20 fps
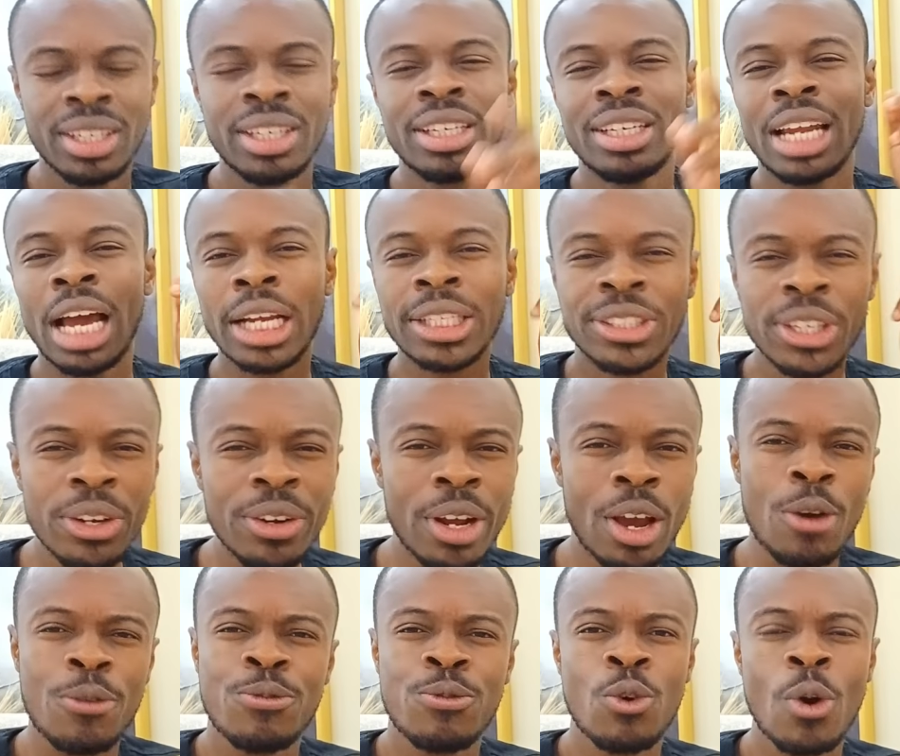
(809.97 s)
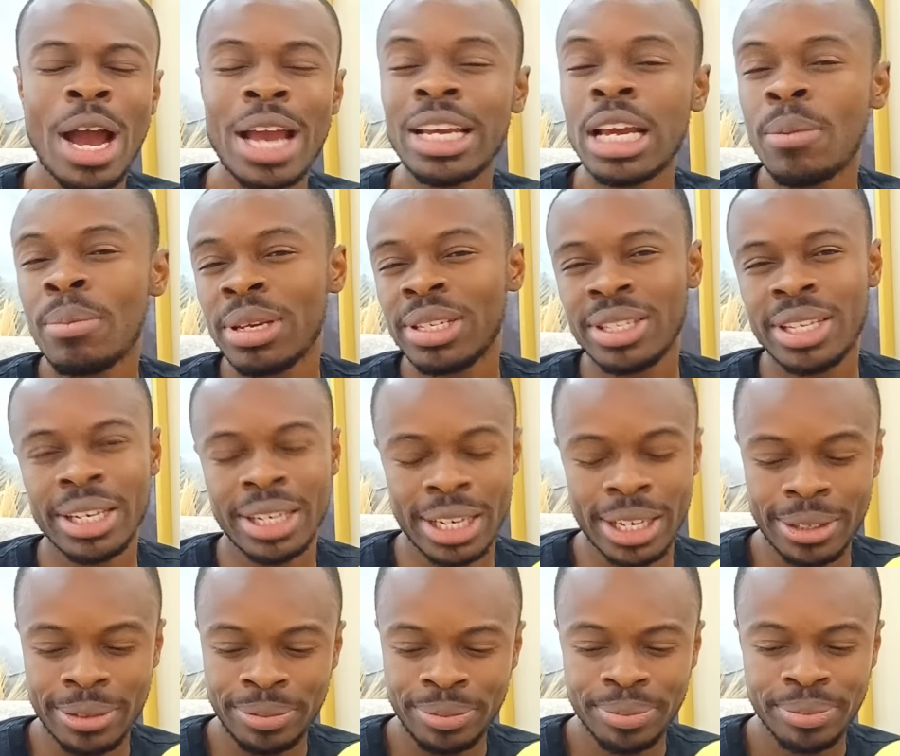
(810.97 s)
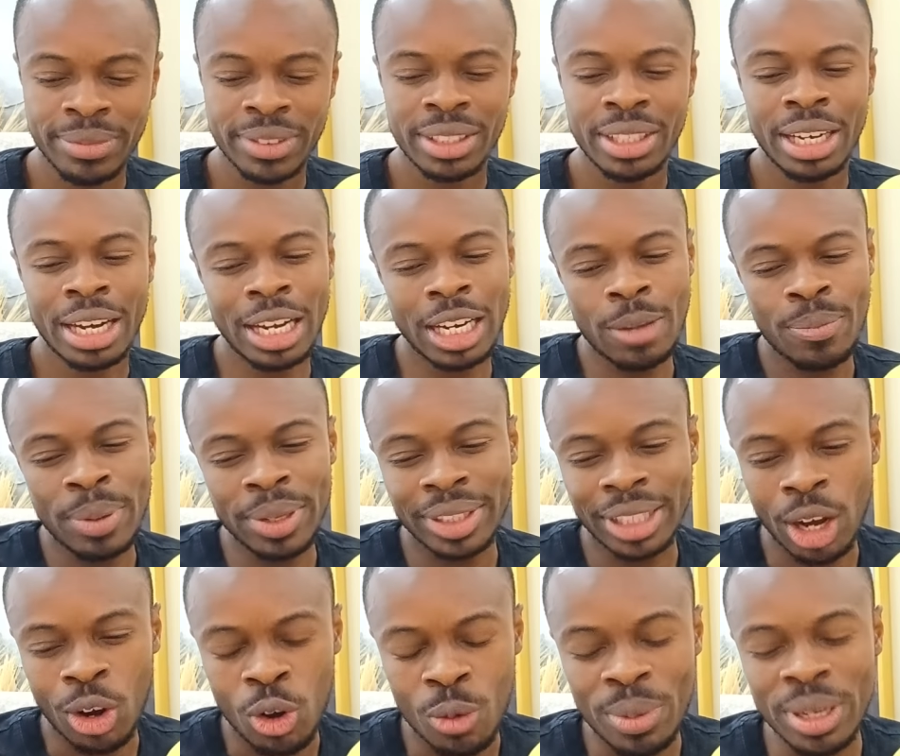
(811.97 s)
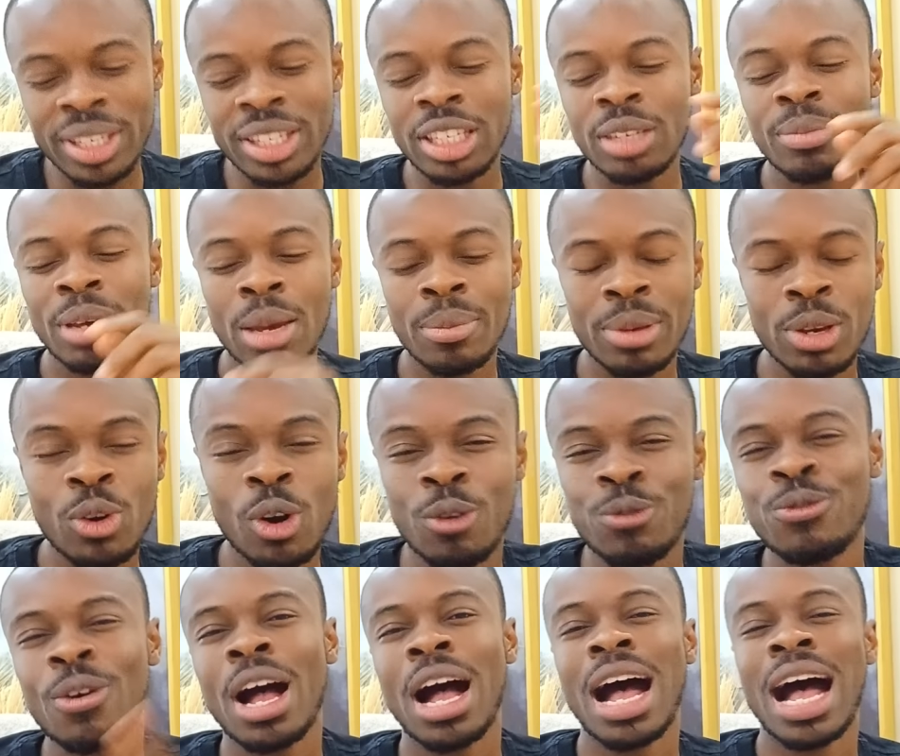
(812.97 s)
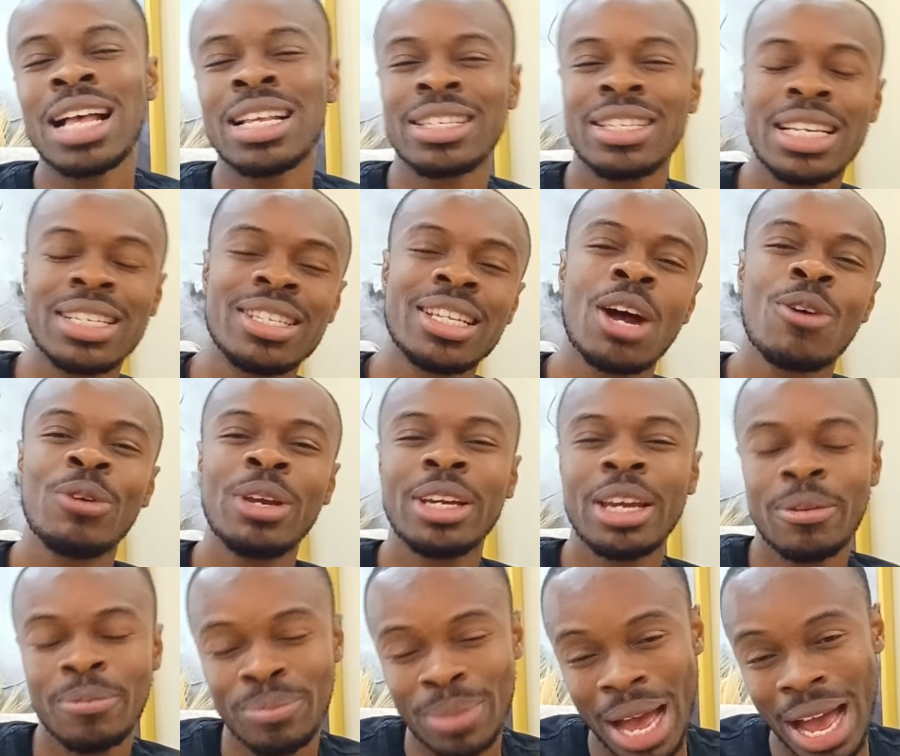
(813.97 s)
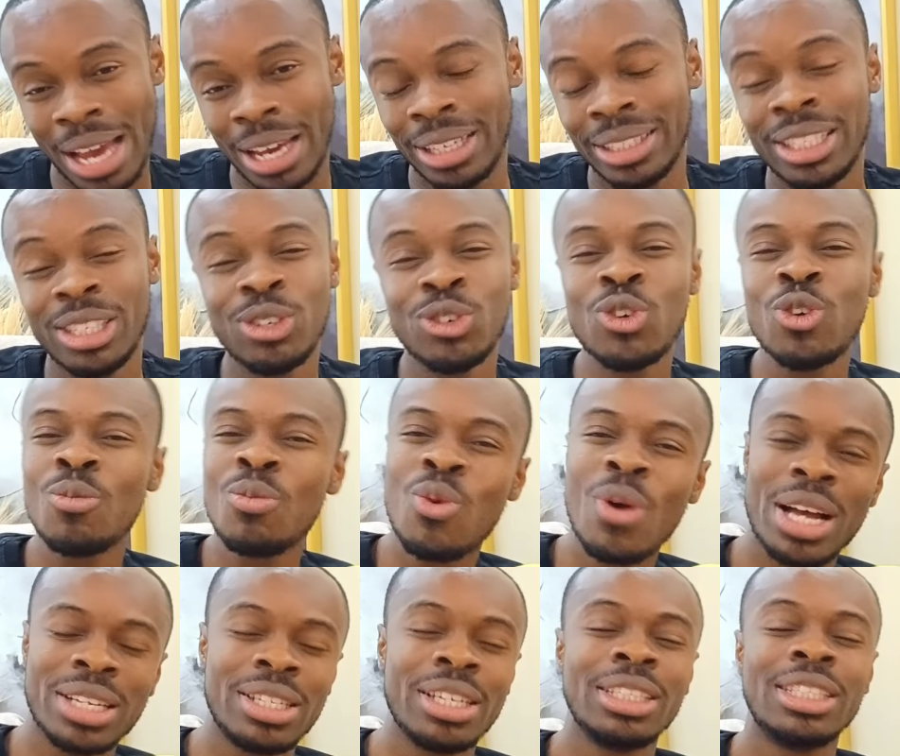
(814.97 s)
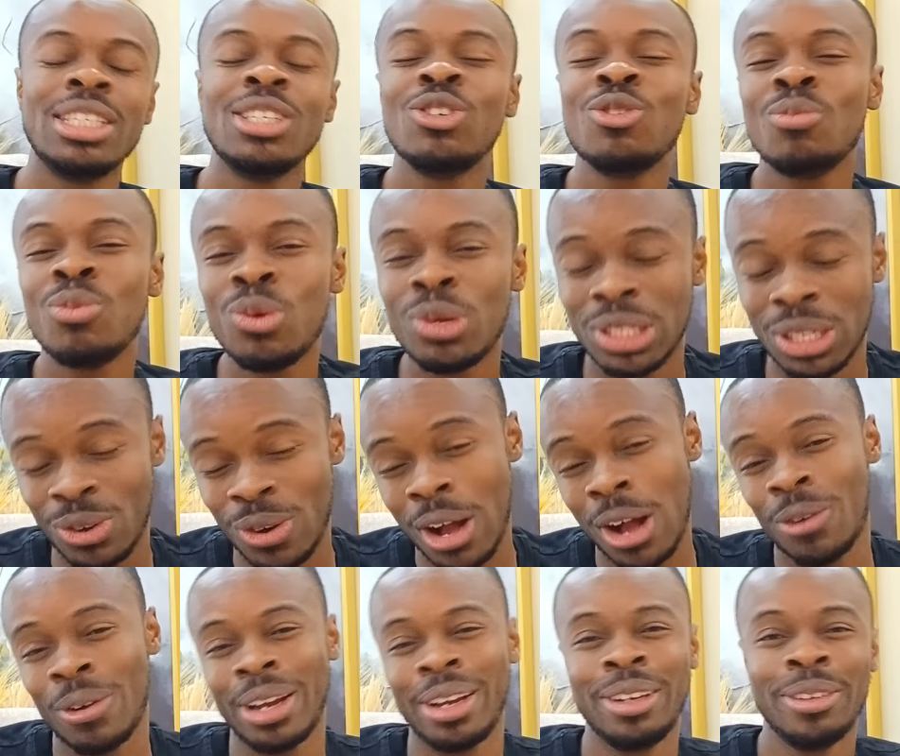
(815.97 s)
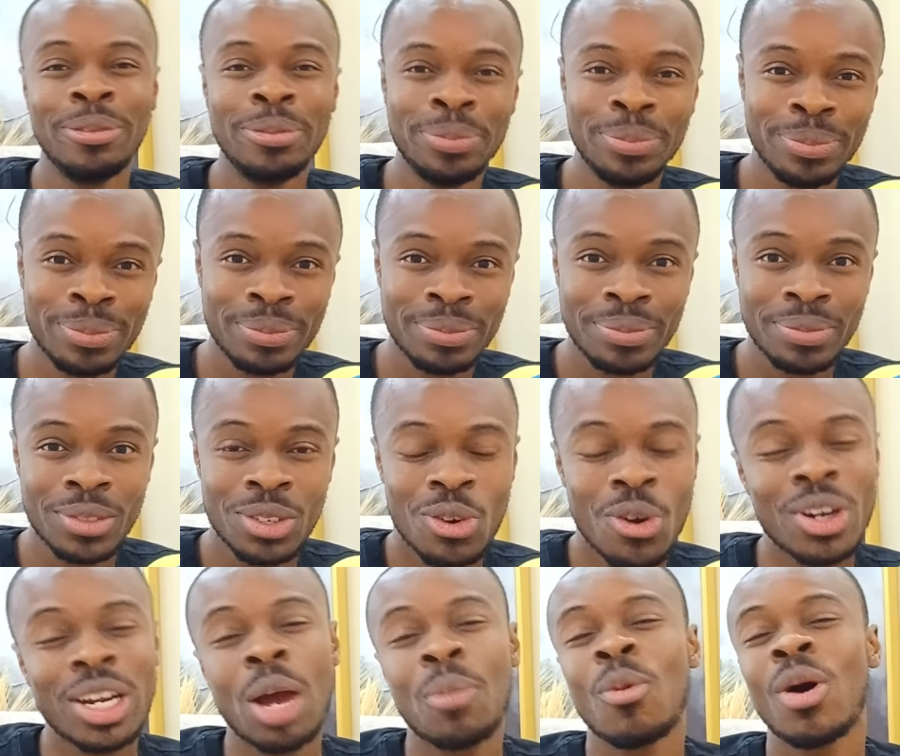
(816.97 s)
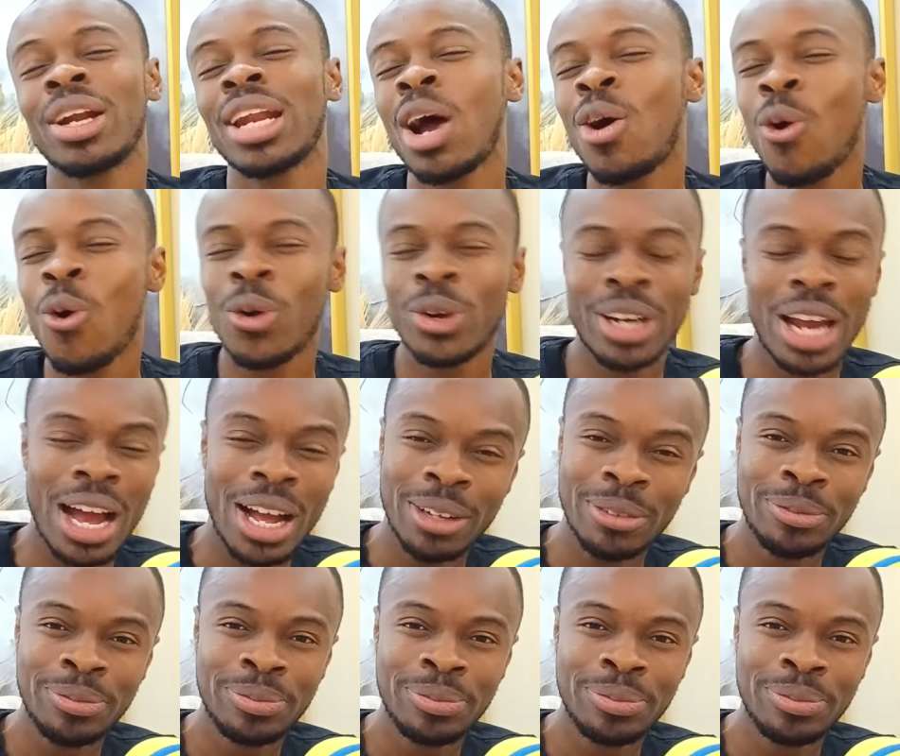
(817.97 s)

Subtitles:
Nigeria for a mistake. Eddie Peter UBC baby kofa ancestor win by Tinubu as a Tinubu se wan wan. Ona mwana order.